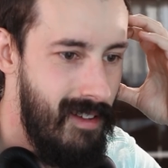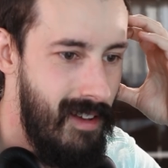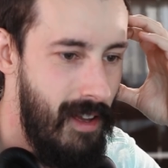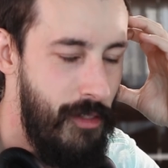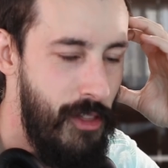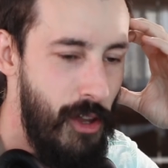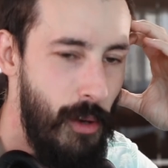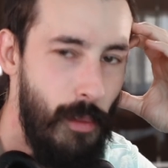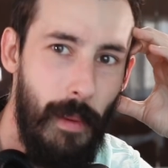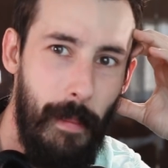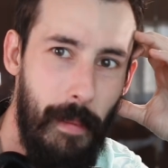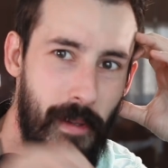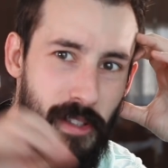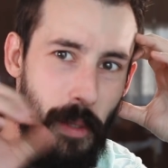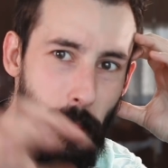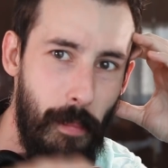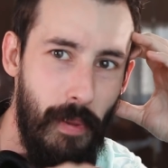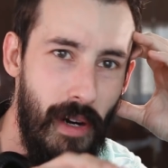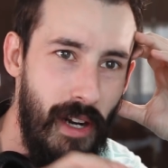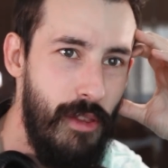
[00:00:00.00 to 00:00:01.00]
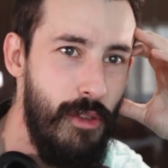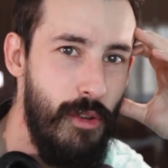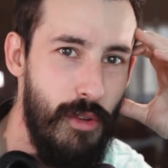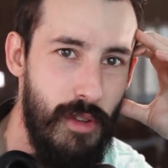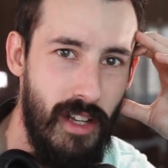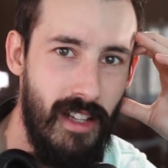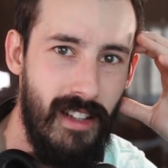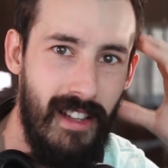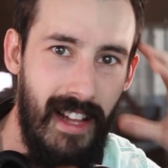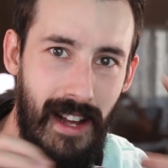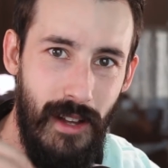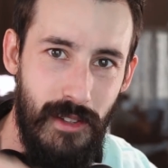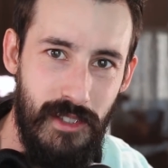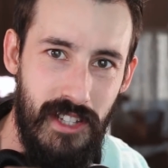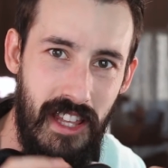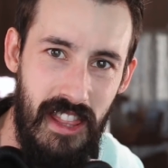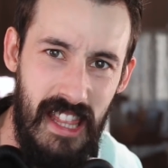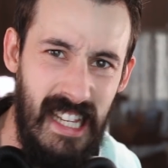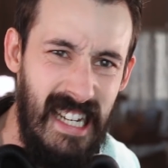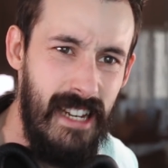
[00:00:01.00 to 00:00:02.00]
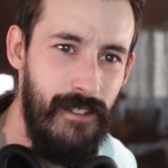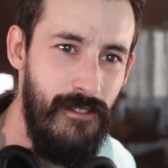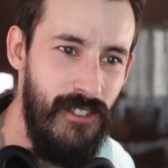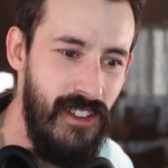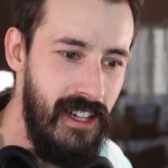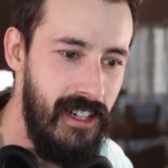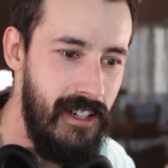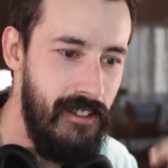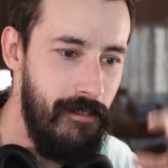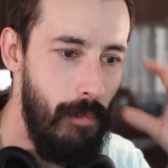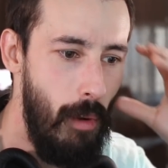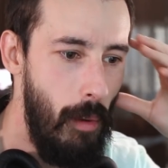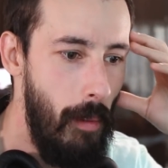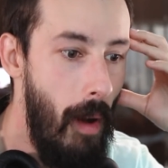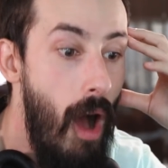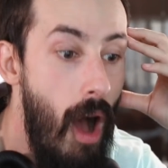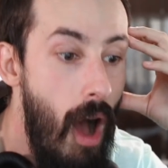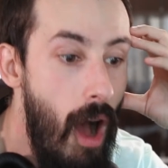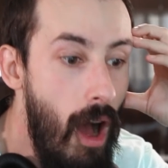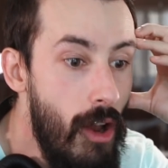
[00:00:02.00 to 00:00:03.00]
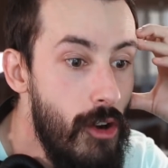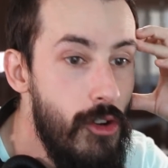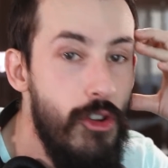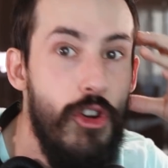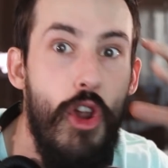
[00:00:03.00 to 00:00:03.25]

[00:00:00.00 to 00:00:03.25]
I think we're about to break through the clouds, like the definitive moment.